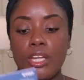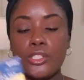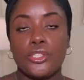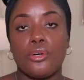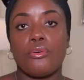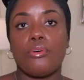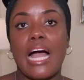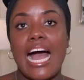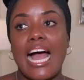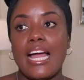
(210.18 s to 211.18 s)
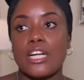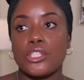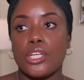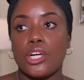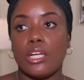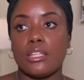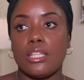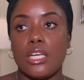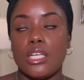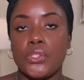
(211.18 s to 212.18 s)
so I actually got
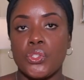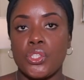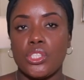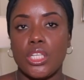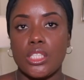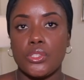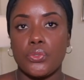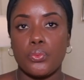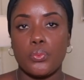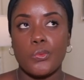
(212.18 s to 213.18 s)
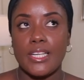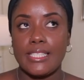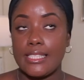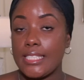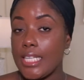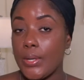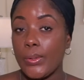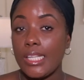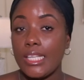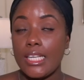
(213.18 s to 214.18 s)
these not
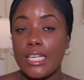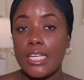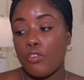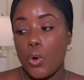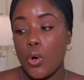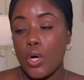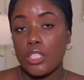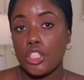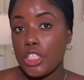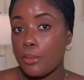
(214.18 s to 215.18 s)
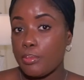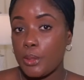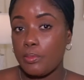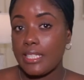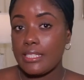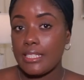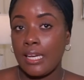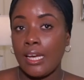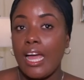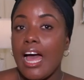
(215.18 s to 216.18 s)
necessarily for ships per
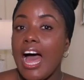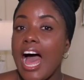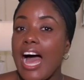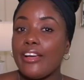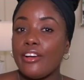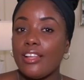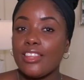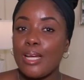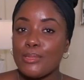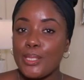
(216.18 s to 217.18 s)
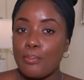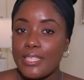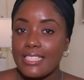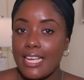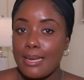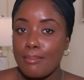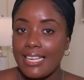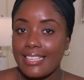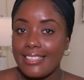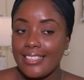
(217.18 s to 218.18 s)
se I got them to put in my
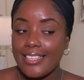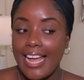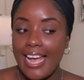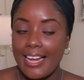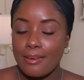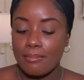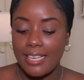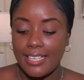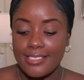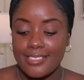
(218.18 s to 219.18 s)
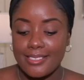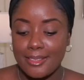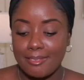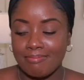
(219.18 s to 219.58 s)
little handbags